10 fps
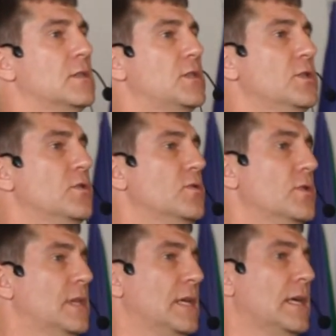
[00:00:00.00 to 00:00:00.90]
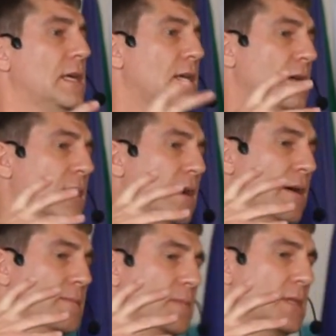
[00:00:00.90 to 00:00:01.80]
to the,
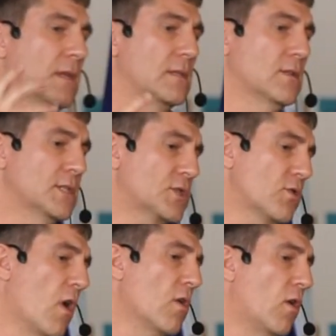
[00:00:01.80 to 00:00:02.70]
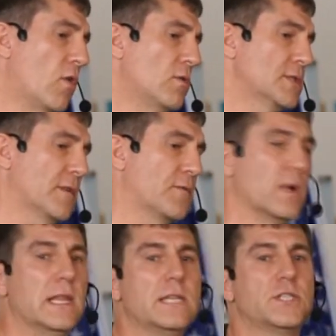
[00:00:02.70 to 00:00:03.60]
um, the strongholds of
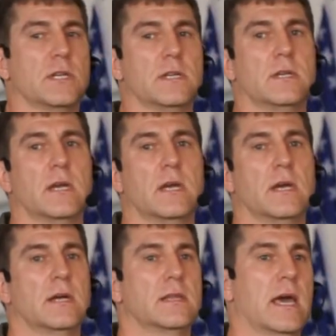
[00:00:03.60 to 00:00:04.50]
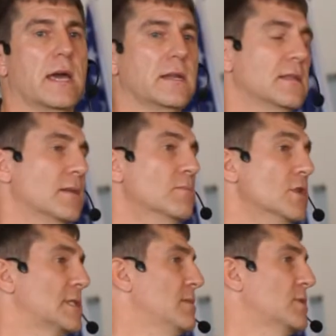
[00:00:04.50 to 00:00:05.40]
religion than the
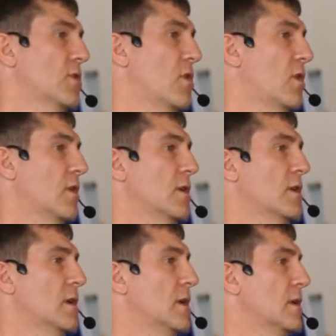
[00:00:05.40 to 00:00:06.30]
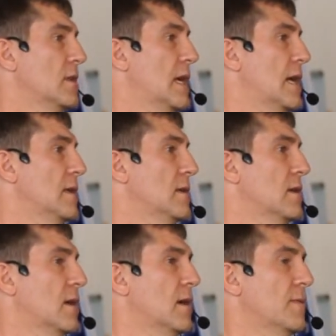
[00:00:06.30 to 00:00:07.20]
Muslims are,
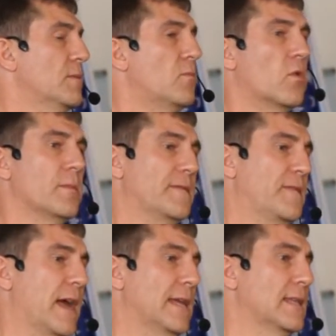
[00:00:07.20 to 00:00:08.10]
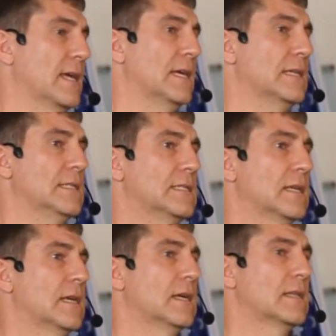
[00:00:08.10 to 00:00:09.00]
than um, the Mormon faith
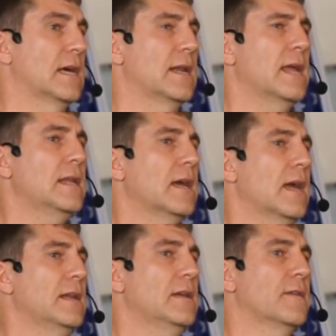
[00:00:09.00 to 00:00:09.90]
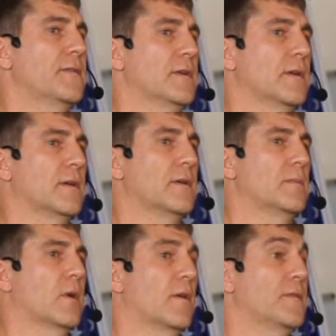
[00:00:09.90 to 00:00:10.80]
is, than any, any of, the,
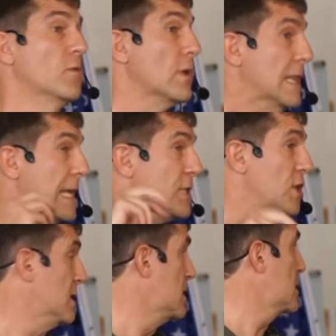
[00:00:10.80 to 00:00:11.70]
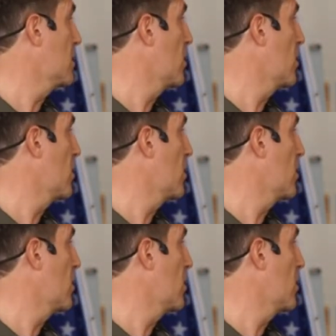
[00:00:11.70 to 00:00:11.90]
of the religions